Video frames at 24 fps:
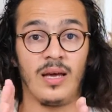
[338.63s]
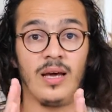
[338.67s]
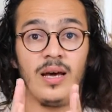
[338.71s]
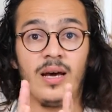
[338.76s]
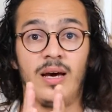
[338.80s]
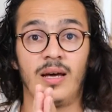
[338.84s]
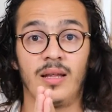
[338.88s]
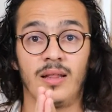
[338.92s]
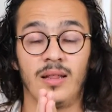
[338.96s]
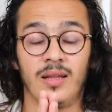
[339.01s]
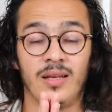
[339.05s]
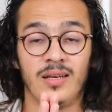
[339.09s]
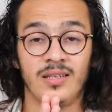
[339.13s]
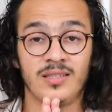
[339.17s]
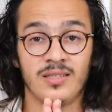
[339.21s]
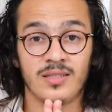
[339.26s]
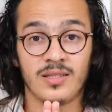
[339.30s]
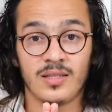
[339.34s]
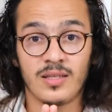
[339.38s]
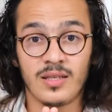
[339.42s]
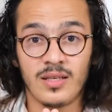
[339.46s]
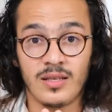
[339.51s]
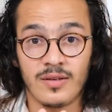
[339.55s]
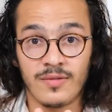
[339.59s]

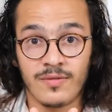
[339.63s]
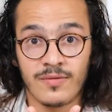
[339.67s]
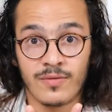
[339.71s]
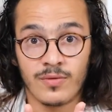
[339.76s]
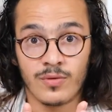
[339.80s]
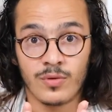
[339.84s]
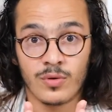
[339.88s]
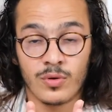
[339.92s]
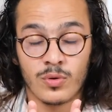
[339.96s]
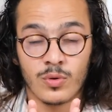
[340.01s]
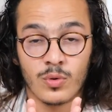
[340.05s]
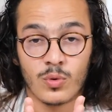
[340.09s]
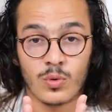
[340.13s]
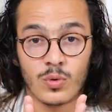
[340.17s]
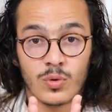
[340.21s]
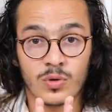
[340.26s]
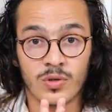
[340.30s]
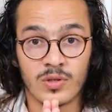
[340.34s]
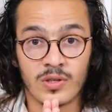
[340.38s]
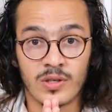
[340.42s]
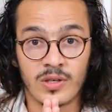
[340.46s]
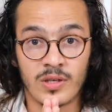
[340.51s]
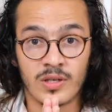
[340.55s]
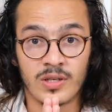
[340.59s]
Unless if you
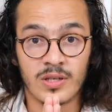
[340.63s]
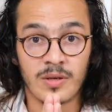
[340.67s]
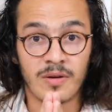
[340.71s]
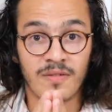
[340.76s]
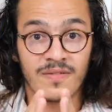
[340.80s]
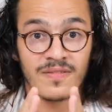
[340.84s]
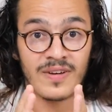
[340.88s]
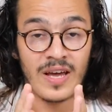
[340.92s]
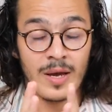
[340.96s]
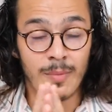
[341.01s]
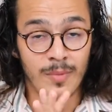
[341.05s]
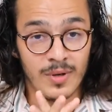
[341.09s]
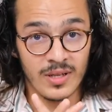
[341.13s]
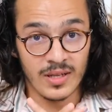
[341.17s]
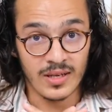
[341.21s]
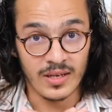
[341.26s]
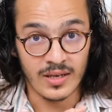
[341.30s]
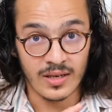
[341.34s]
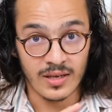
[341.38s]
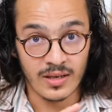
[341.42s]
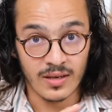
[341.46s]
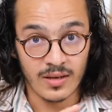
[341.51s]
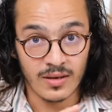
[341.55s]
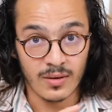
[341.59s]
ordered
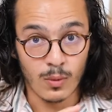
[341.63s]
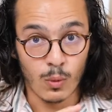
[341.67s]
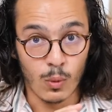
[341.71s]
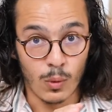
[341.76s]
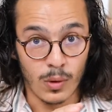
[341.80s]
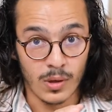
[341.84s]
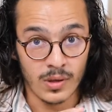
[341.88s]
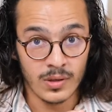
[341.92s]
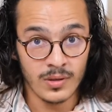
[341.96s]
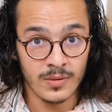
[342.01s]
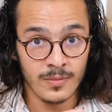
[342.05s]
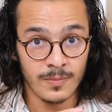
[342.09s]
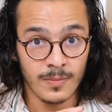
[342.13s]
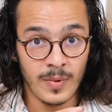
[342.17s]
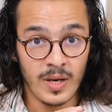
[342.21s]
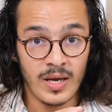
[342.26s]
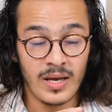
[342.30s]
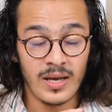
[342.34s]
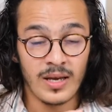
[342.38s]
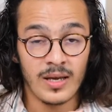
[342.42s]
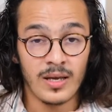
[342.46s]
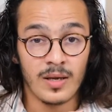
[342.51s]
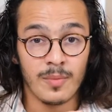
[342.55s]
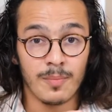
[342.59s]
family one,
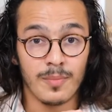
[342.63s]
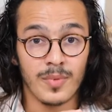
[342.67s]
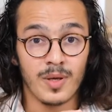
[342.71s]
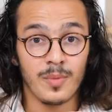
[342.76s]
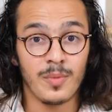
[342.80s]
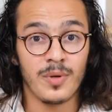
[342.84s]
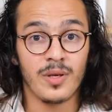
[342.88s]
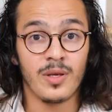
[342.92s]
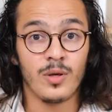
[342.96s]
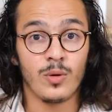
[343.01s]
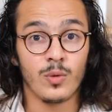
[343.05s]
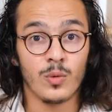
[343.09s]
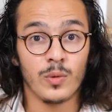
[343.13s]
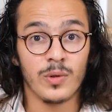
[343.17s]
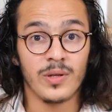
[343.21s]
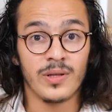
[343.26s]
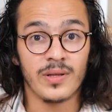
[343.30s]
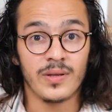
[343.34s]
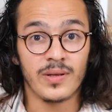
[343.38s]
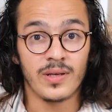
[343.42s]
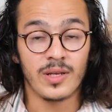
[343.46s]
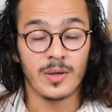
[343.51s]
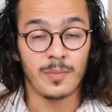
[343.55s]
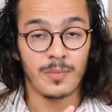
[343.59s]
maybe you will
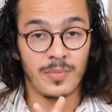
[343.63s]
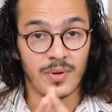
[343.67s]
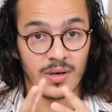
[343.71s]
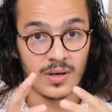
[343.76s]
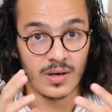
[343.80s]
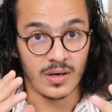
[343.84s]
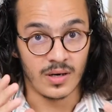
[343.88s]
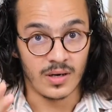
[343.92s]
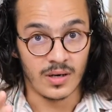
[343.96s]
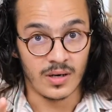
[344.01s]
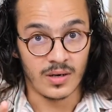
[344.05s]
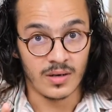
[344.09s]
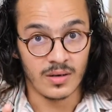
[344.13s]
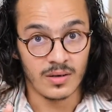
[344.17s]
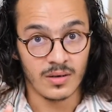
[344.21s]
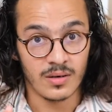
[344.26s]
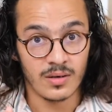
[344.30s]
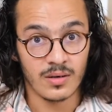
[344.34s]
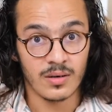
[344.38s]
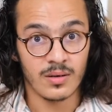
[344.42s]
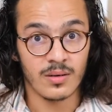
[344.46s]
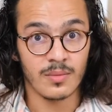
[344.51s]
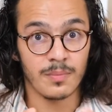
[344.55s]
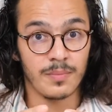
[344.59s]
need a bigger
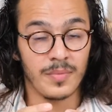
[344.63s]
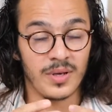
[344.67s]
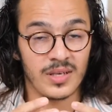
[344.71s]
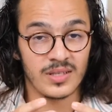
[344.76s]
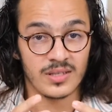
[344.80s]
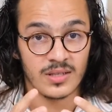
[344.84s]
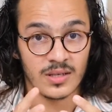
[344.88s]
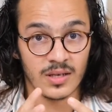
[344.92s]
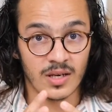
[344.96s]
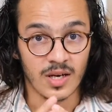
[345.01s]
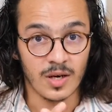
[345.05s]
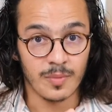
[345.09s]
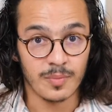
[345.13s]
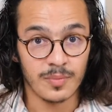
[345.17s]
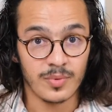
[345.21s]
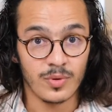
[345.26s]
mixing cup.